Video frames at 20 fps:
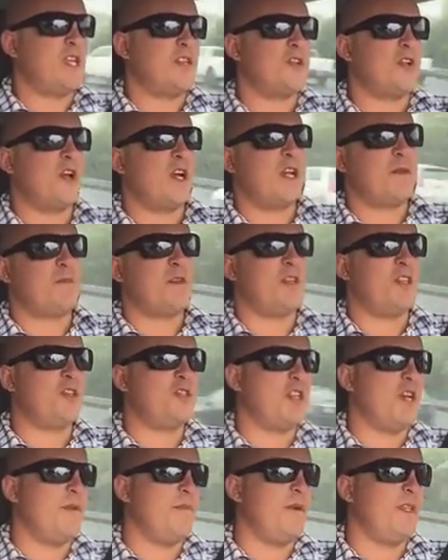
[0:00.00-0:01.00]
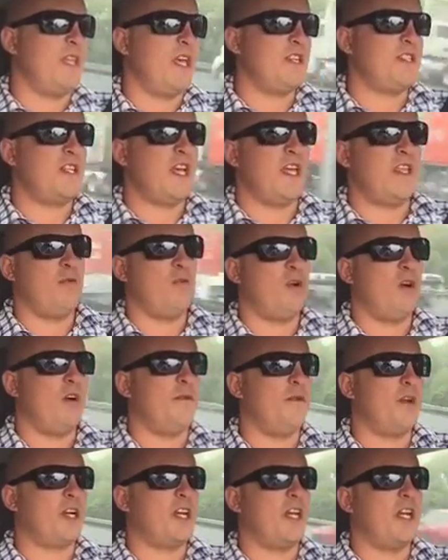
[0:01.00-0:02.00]
sign up to the gym and they say, well,
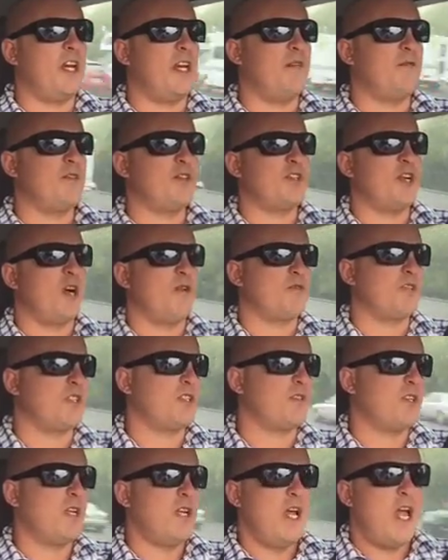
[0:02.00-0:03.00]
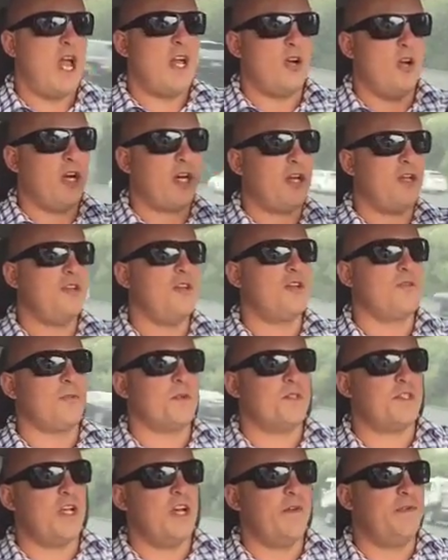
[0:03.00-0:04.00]
I'm not getting any results. It's, and I can use
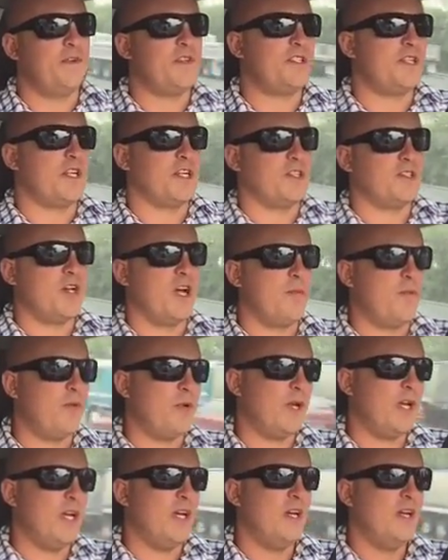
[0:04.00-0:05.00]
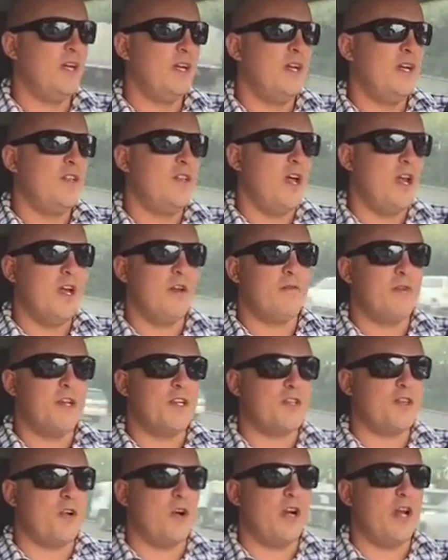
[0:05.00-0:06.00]
myself as an example here. The only
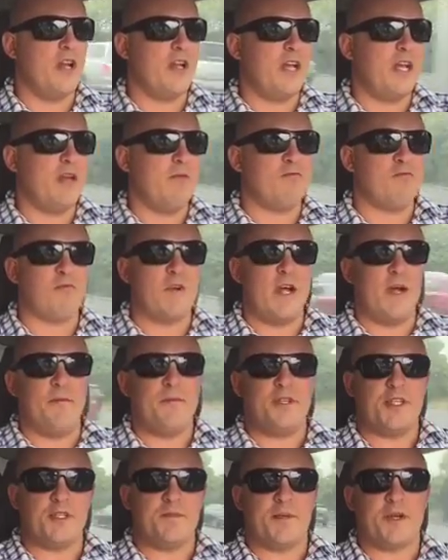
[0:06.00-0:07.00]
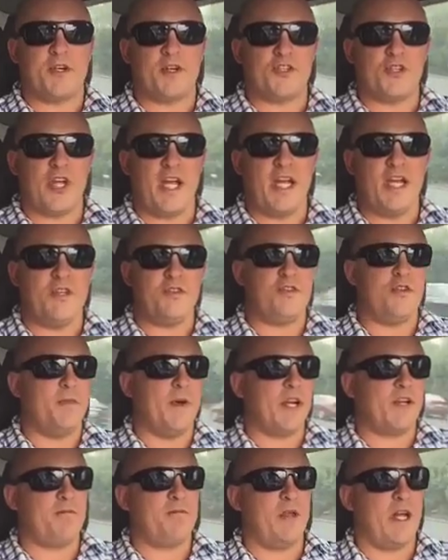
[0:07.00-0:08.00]
reason I don't get ripped is because I eat too
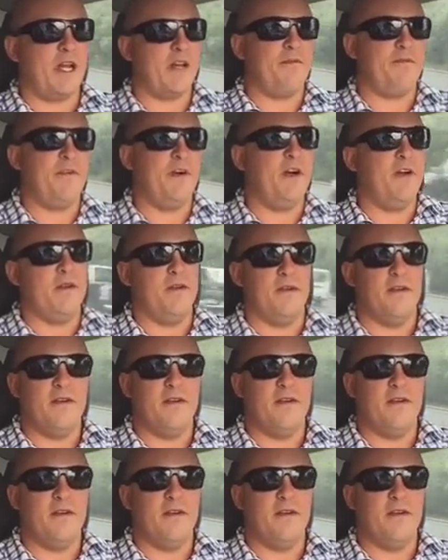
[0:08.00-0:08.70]
much bloody food.